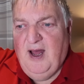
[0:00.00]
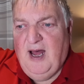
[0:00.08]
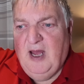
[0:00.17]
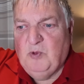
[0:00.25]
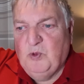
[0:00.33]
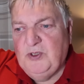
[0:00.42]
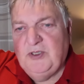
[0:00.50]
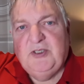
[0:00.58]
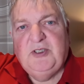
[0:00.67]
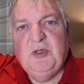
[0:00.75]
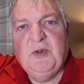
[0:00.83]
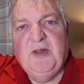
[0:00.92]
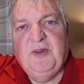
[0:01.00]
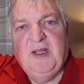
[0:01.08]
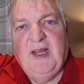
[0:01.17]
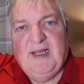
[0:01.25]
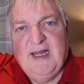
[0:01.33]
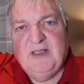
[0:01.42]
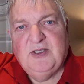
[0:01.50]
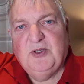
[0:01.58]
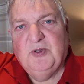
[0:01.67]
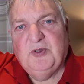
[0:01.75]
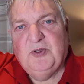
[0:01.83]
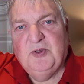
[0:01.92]
I wouldn't do anything against
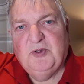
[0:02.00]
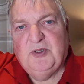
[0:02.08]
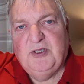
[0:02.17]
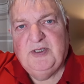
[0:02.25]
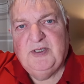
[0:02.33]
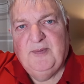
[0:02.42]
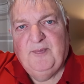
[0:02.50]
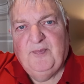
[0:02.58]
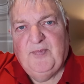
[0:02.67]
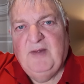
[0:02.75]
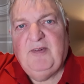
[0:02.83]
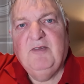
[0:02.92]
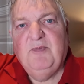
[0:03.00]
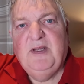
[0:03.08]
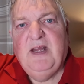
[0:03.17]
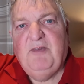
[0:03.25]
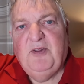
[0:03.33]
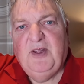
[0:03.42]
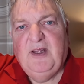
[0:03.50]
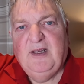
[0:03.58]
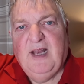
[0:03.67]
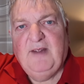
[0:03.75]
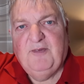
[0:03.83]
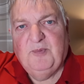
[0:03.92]
those countries. They've given me everything in
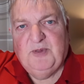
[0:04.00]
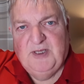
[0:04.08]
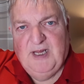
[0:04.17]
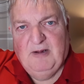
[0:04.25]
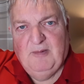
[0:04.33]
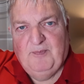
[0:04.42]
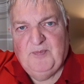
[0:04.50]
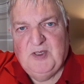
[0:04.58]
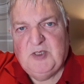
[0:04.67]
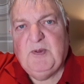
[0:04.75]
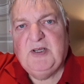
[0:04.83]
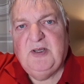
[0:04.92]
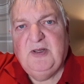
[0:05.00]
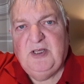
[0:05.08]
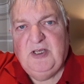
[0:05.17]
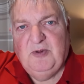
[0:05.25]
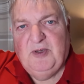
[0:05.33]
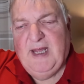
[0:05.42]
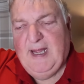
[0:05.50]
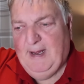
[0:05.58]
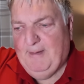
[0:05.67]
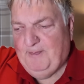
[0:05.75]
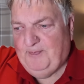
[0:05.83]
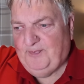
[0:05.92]
life up to now, especially the UK.